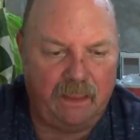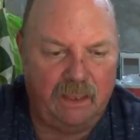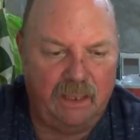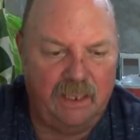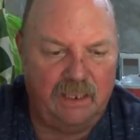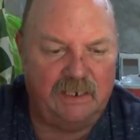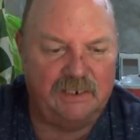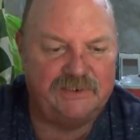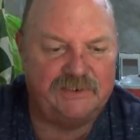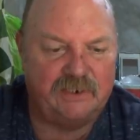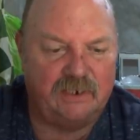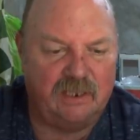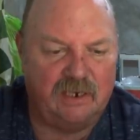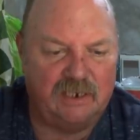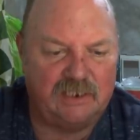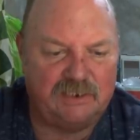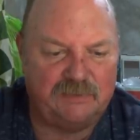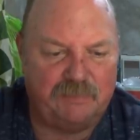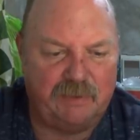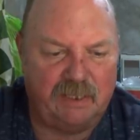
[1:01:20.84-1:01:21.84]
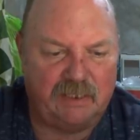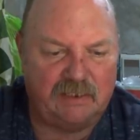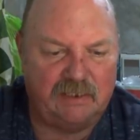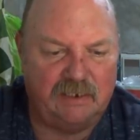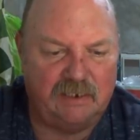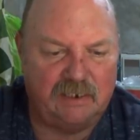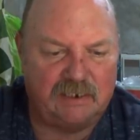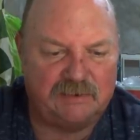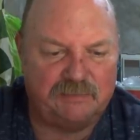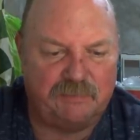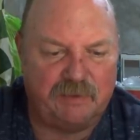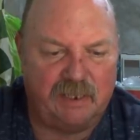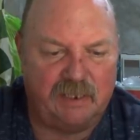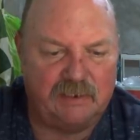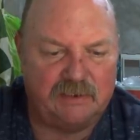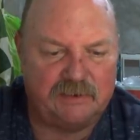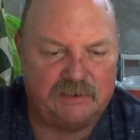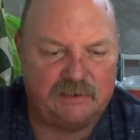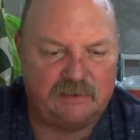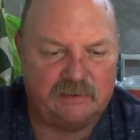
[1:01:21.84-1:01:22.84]
It is an unexpected
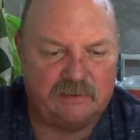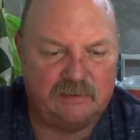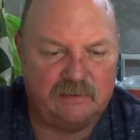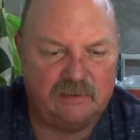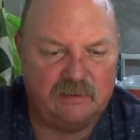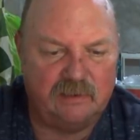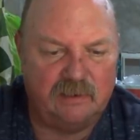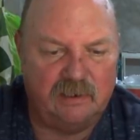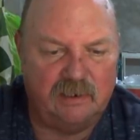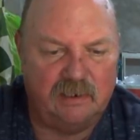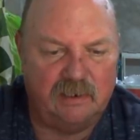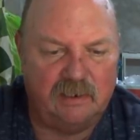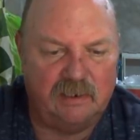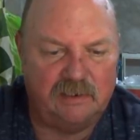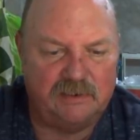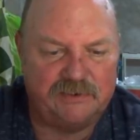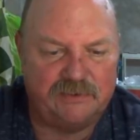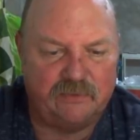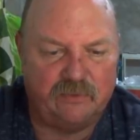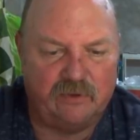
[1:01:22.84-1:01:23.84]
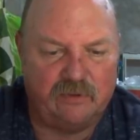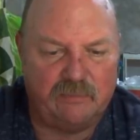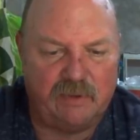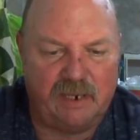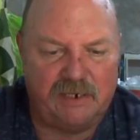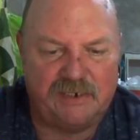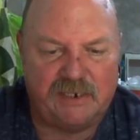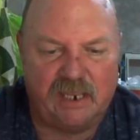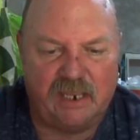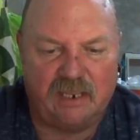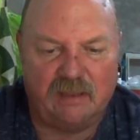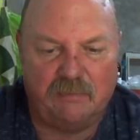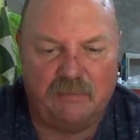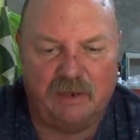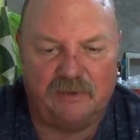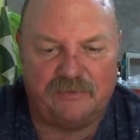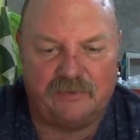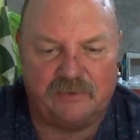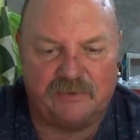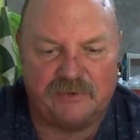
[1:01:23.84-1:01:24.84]
expense, so it may take a
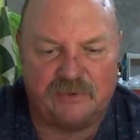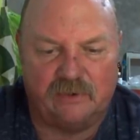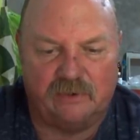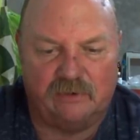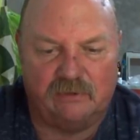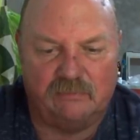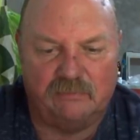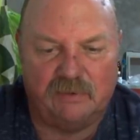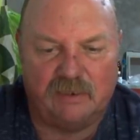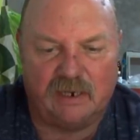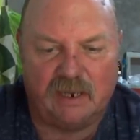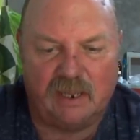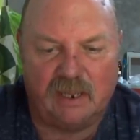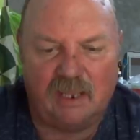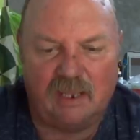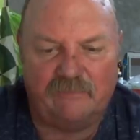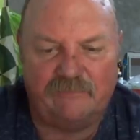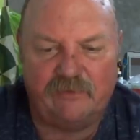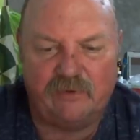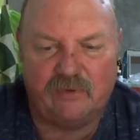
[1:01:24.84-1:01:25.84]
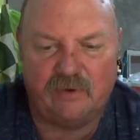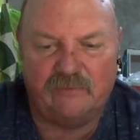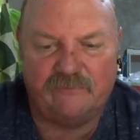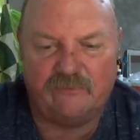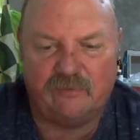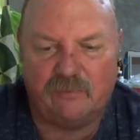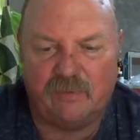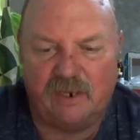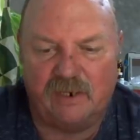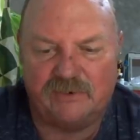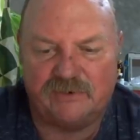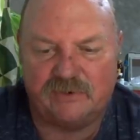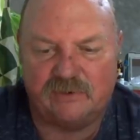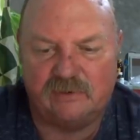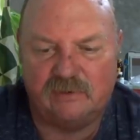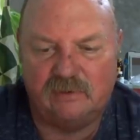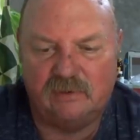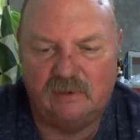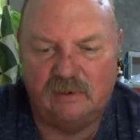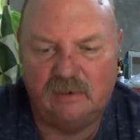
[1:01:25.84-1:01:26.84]
month or so, but I have your information